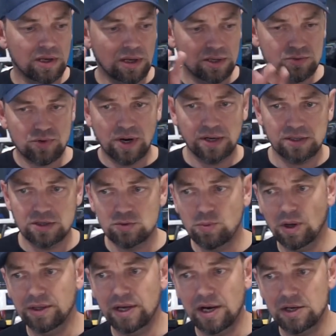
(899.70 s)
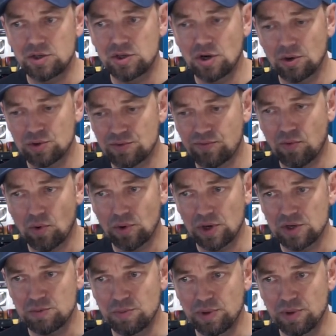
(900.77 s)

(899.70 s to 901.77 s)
the electronics as well that I chose for this